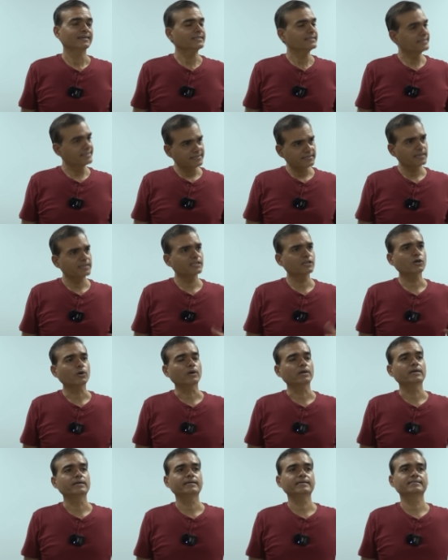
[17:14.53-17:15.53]
These are the
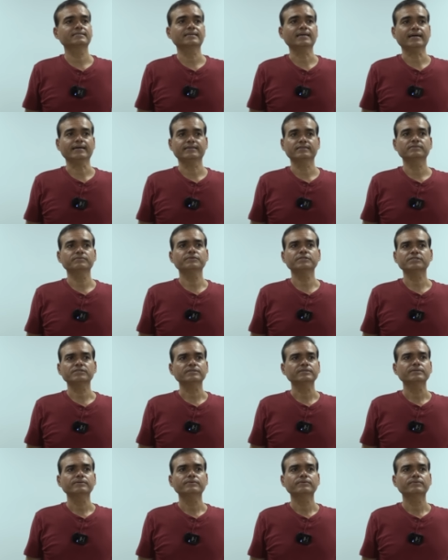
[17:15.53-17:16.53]
qualities, guys, which
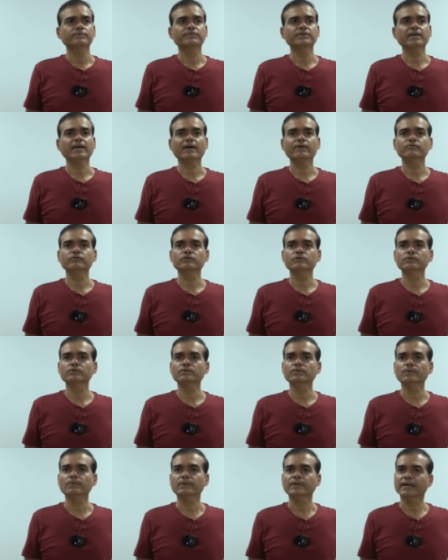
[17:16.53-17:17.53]
we have
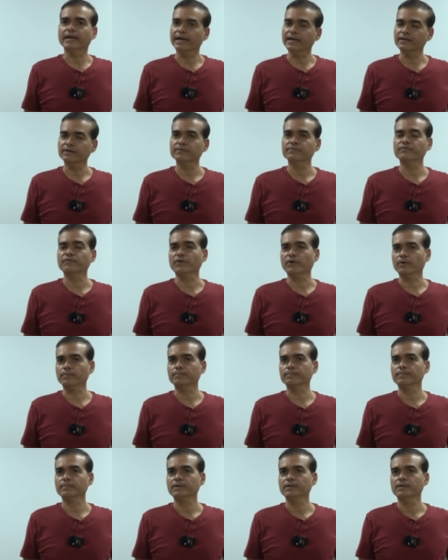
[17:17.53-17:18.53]
to get from,
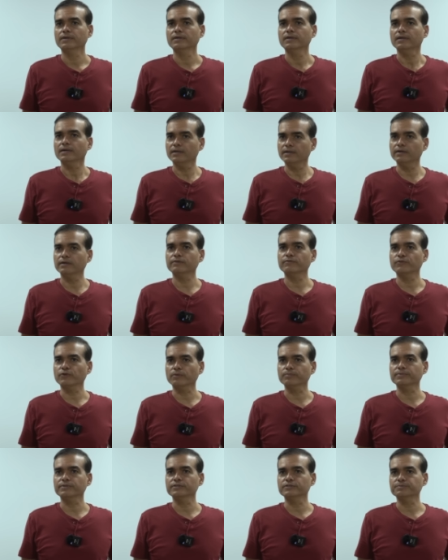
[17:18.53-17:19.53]
learn
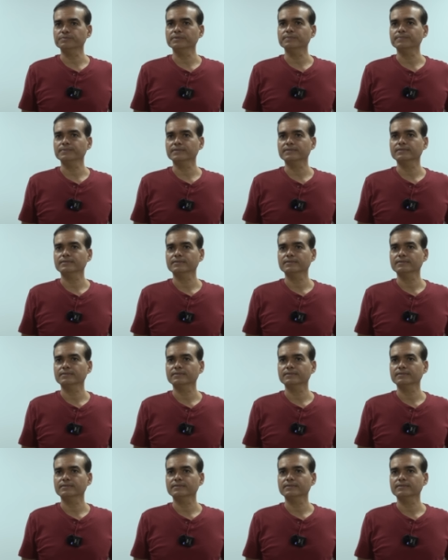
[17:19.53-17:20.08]
from these people.